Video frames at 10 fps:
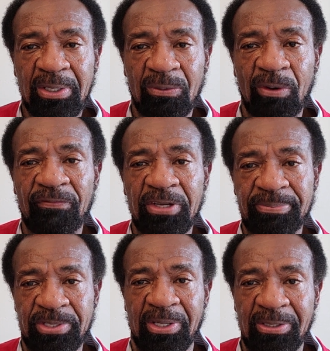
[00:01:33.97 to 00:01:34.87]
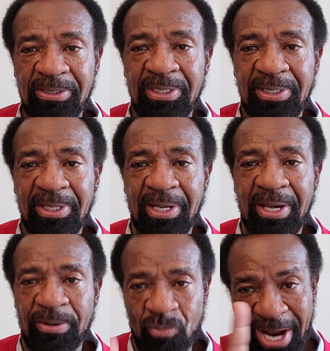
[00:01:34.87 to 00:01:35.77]
or a flip chart
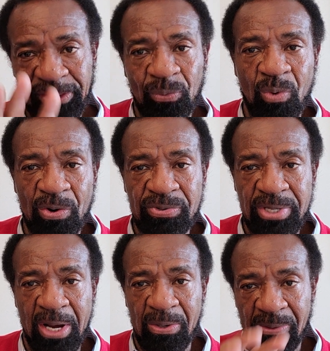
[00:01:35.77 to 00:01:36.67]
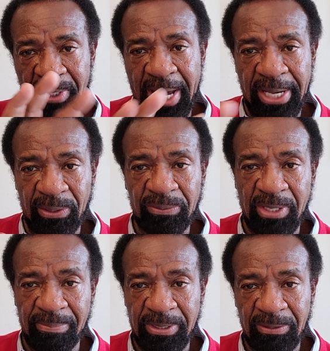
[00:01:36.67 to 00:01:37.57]
and write the word no,
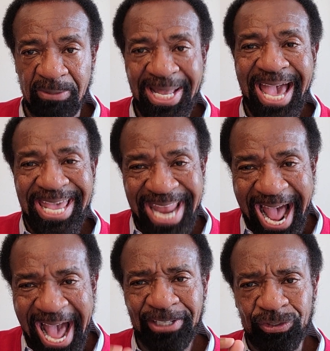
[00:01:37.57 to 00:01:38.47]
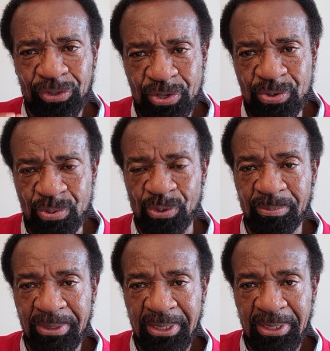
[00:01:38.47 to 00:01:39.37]
KNOW, and ask the
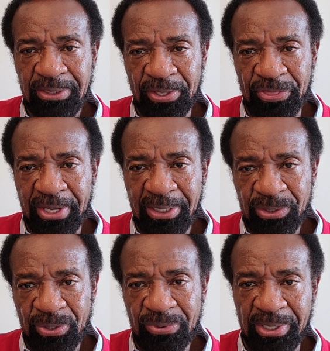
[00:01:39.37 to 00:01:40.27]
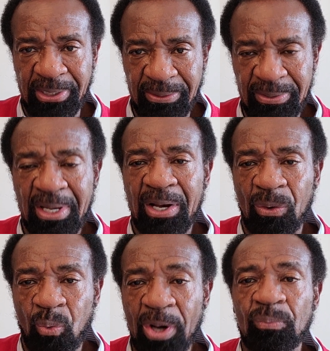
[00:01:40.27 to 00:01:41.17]
group to think 2 things.
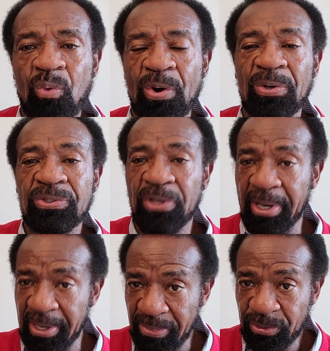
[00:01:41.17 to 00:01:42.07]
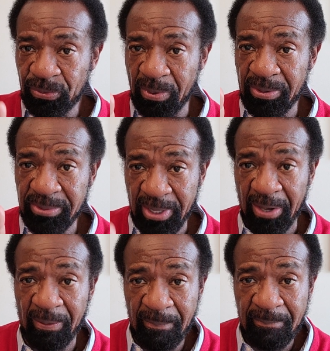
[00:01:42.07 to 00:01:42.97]
What words are in this word
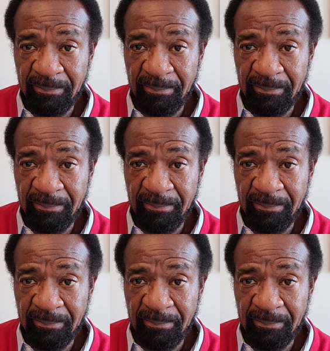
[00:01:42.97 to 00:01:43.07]
no,